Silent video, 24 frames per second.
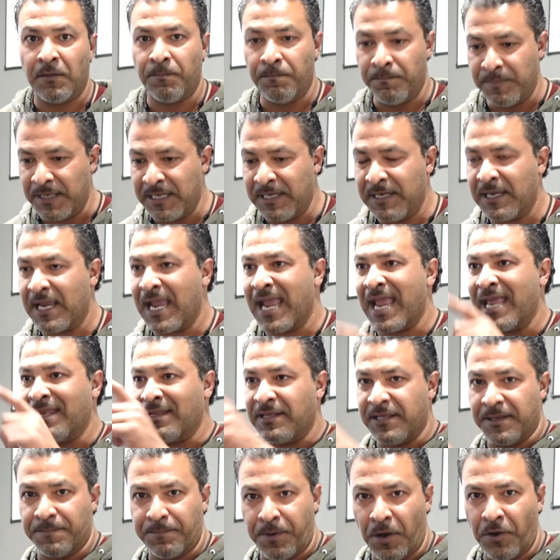me and
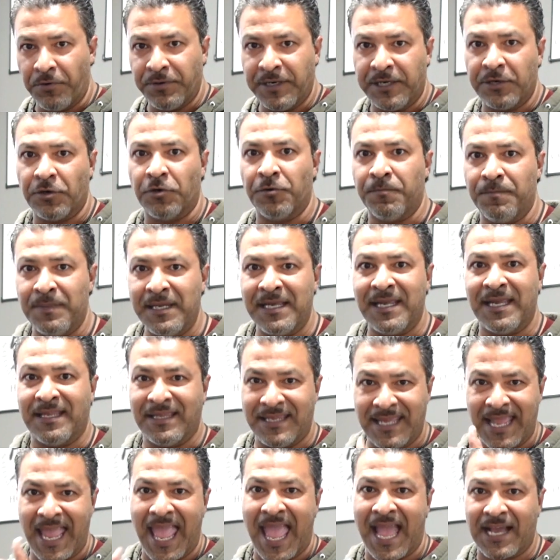the opponent or me and
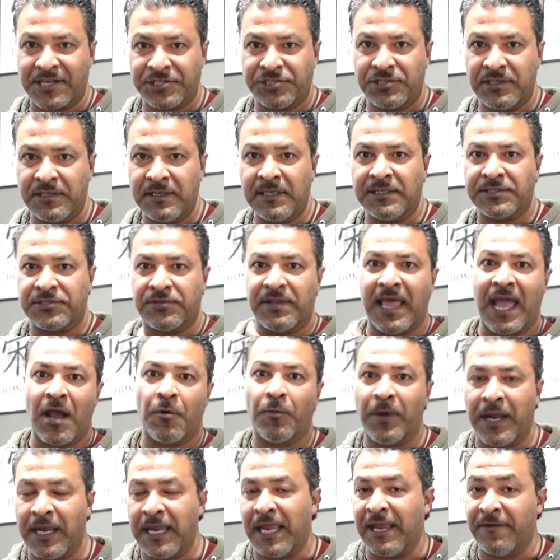the action, so that
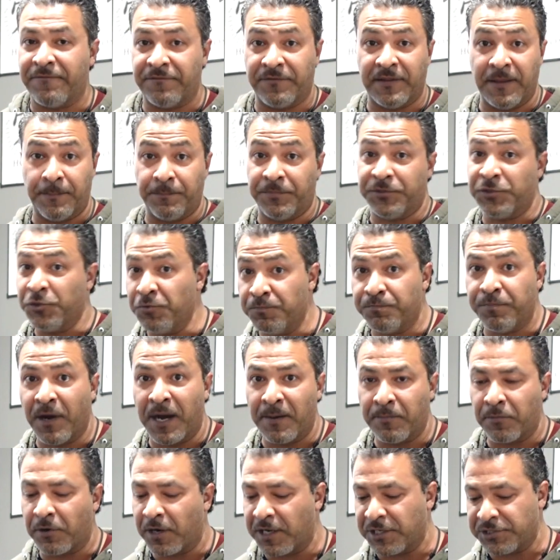way if they do
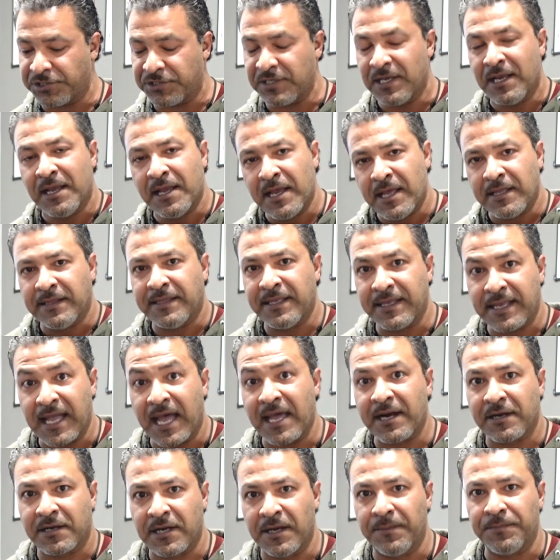bum rush, they
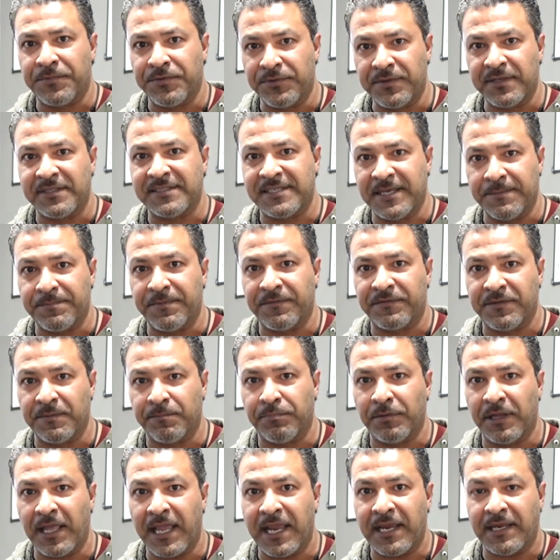got to come through the tip of the
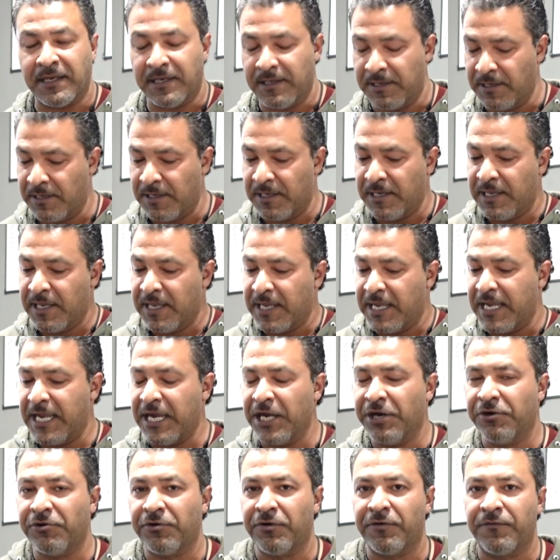blade.
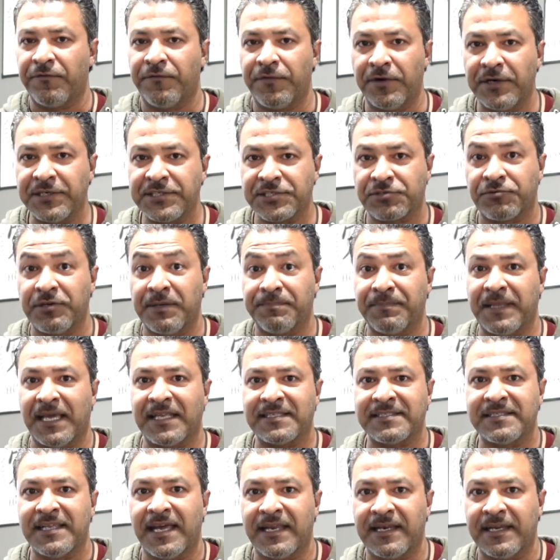In a reverse grip,
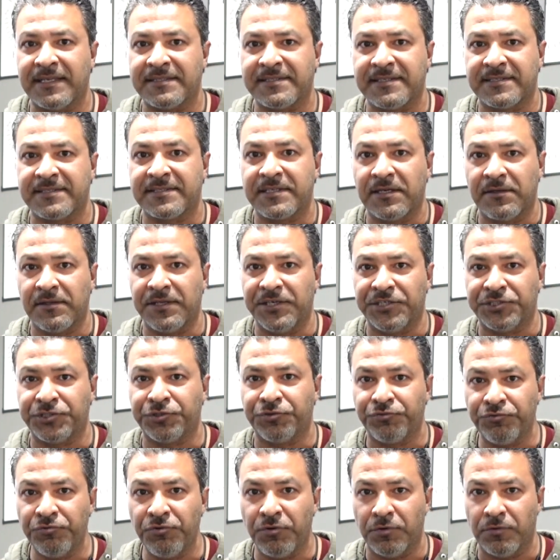that's not necessarily
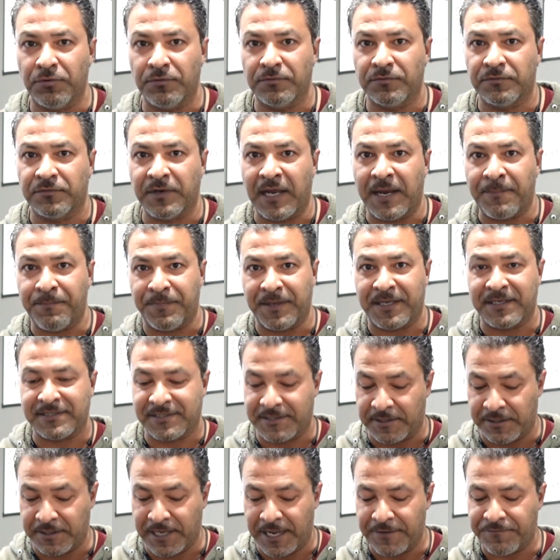true, right? Because the
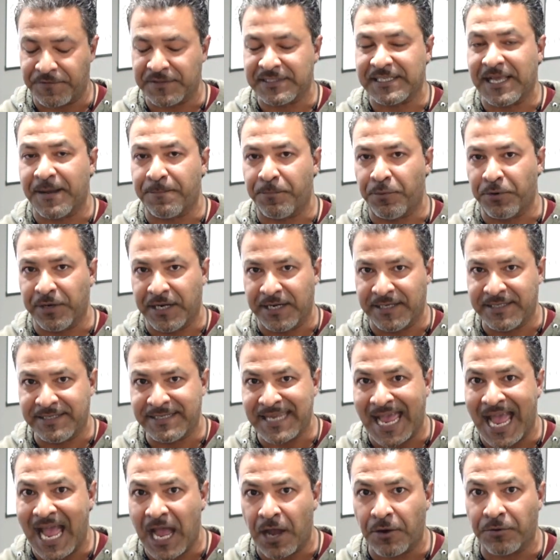knife is now pointed
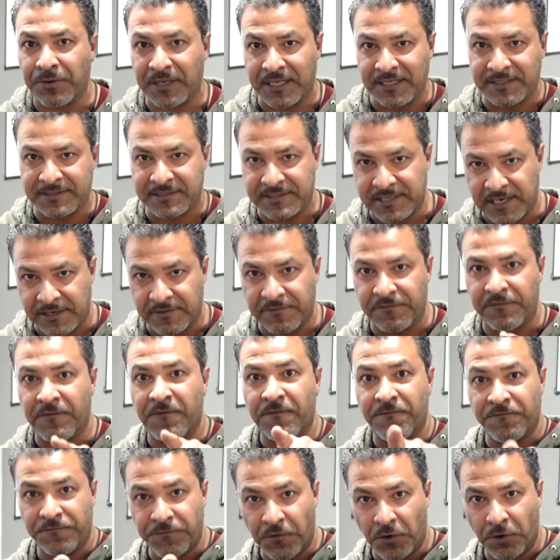down instead of
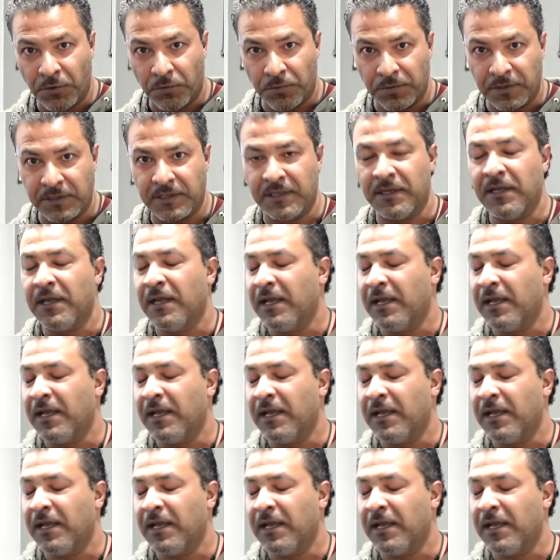forward.